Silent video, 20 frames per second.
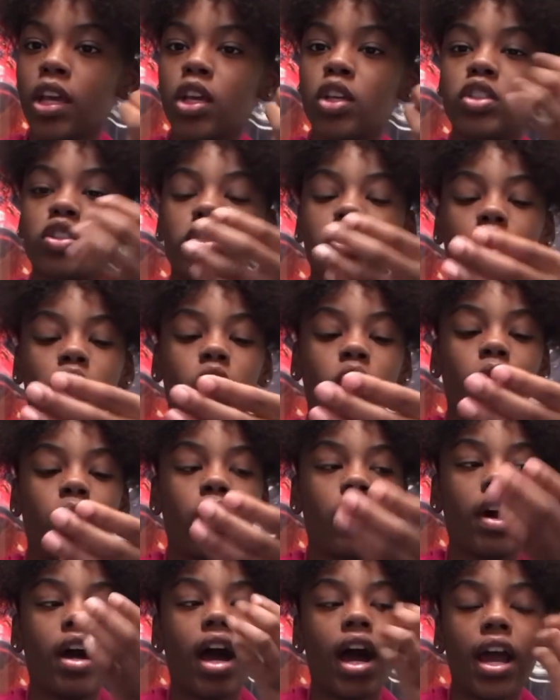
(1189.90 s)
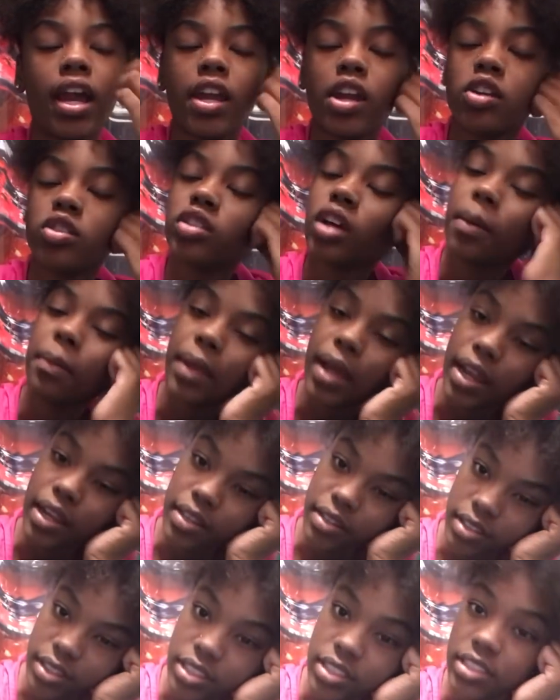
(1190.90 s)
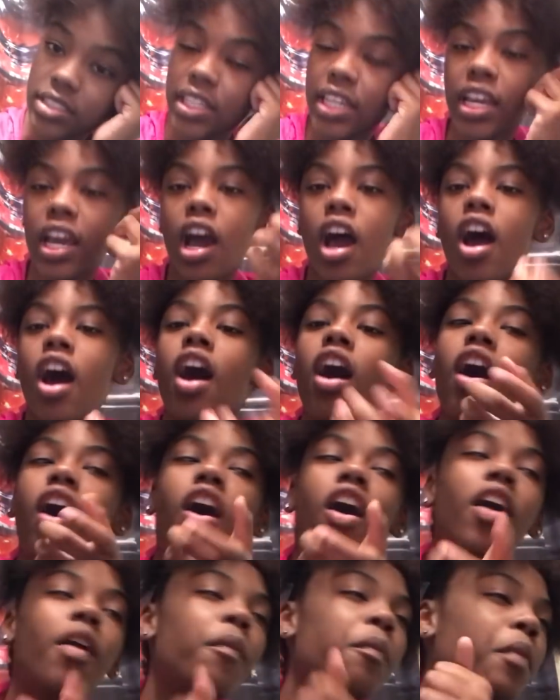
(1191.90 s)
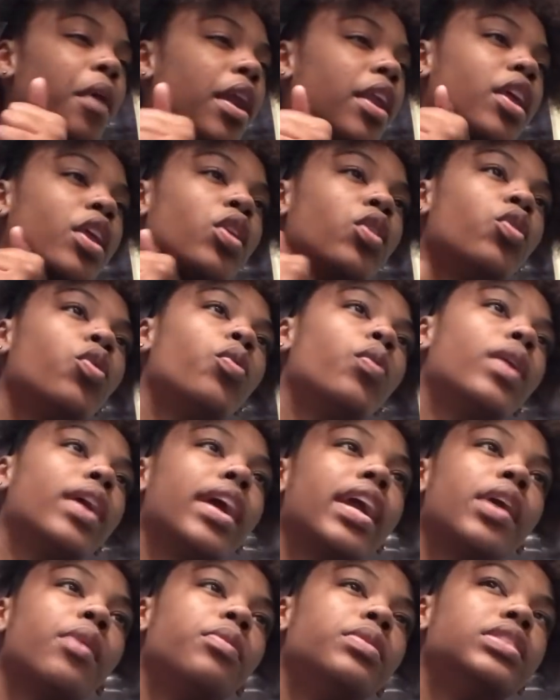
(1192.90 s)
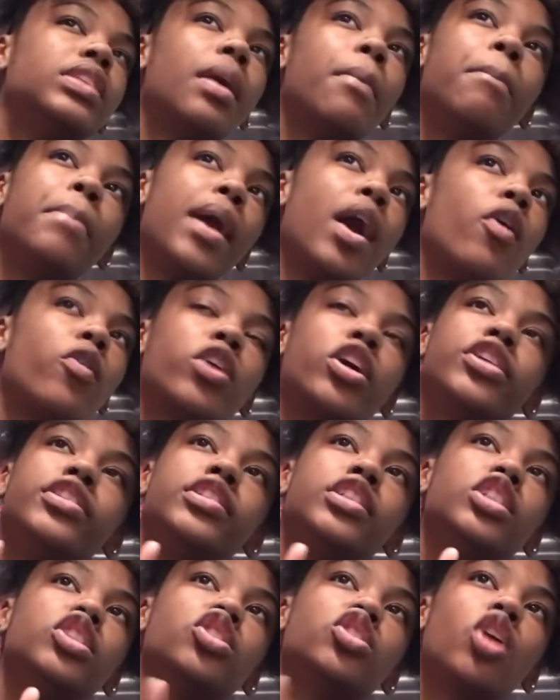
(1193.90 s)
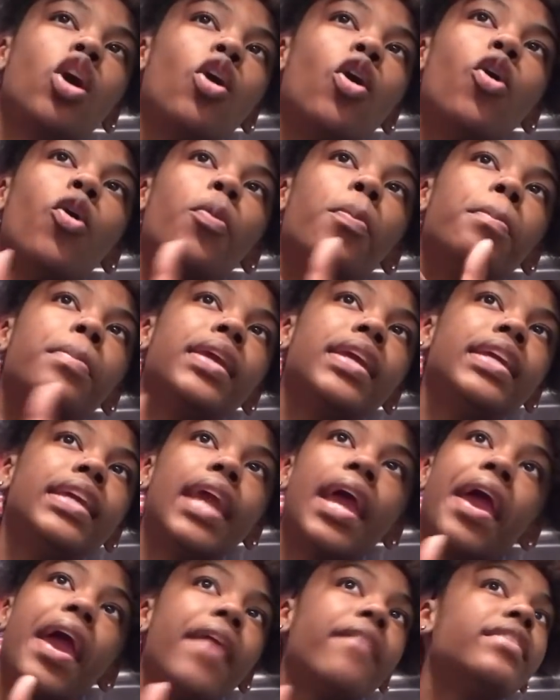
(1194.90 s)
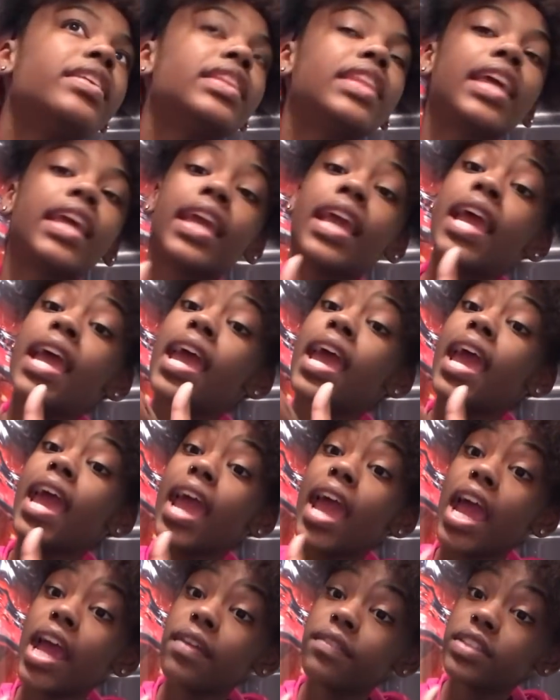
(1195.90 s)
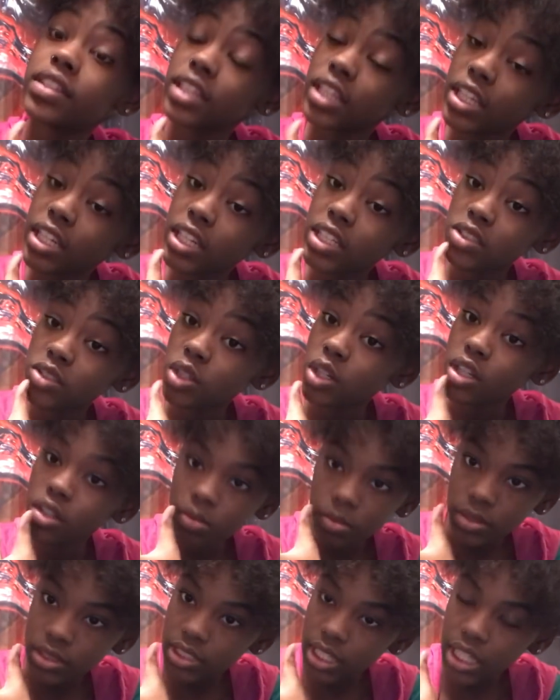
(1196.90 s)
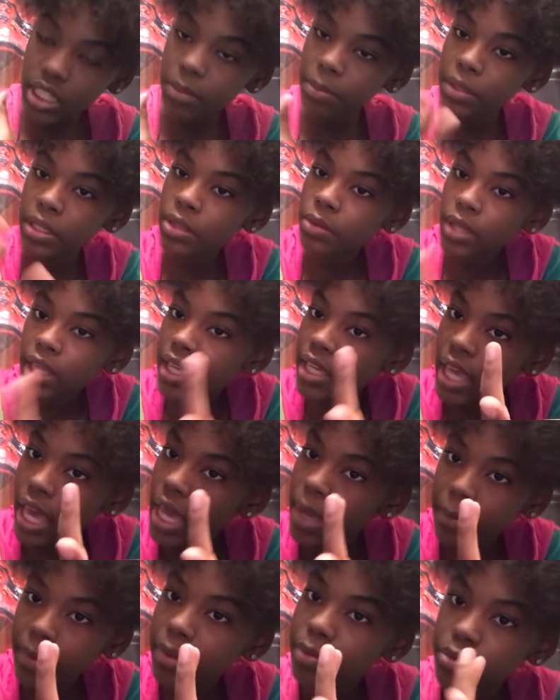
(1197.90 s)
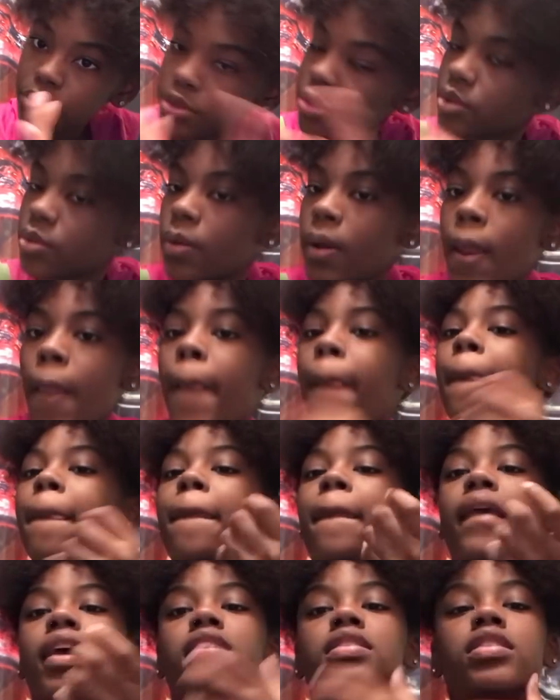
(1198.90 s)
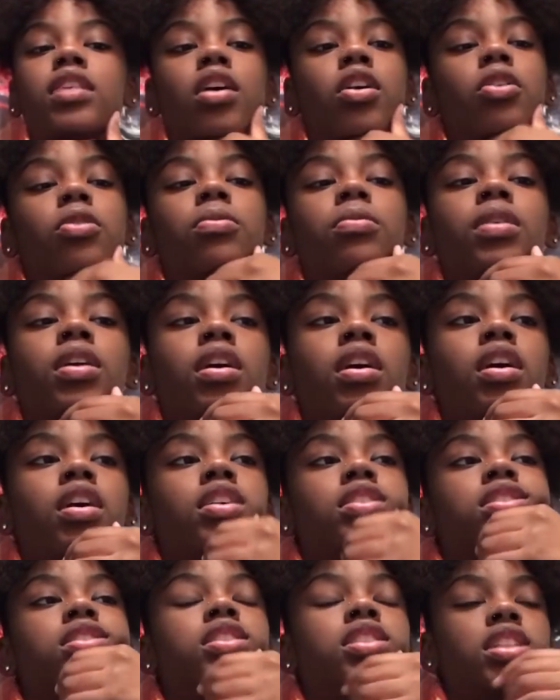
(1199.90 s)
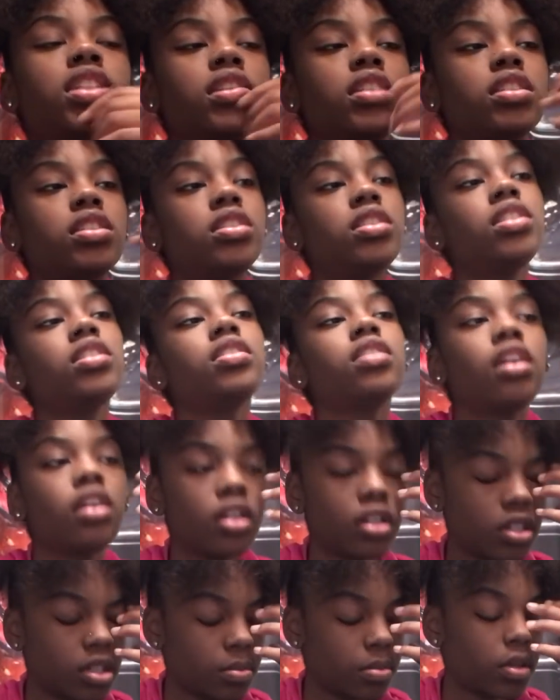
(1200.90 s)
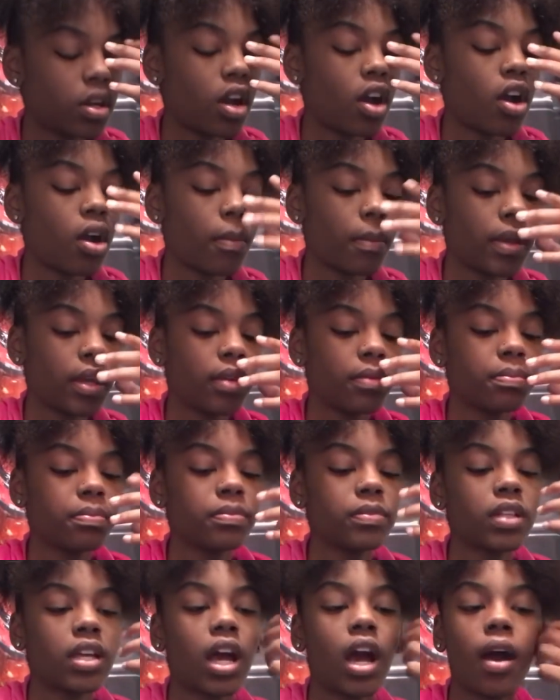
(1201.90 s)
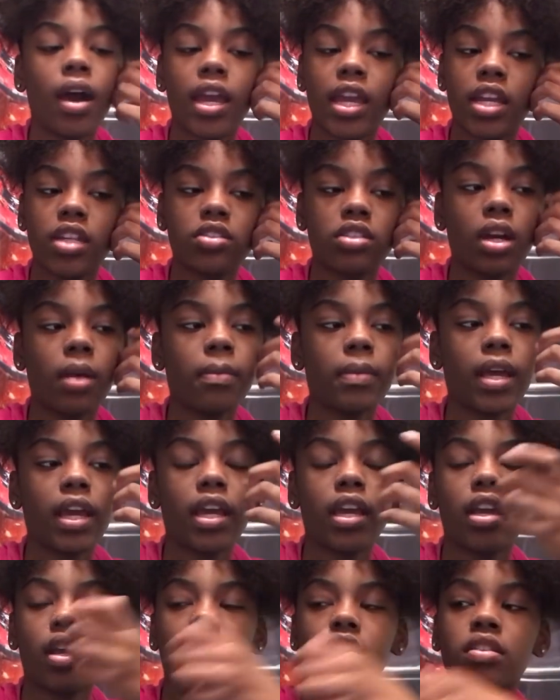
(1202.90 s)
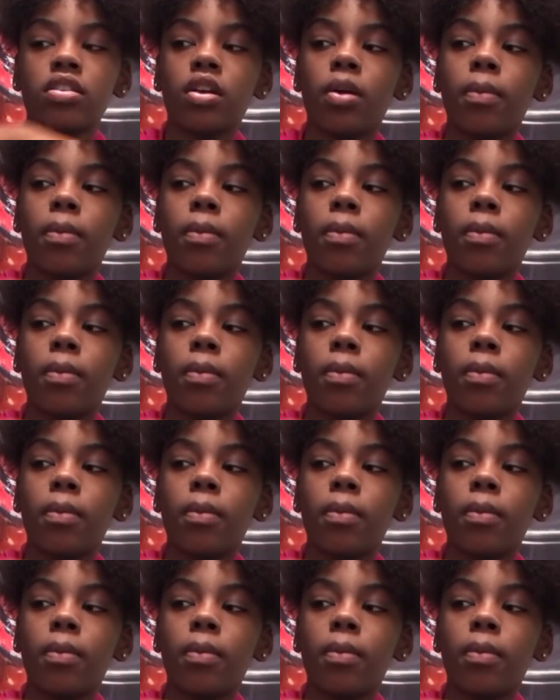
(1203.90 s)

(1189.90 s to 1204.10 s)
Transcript: So I answered. I'm like, yeah, I already knew what it was about, because she told me everything, and everything this girl was telling me, it came up true. So she called me. I answer. I'm like, no,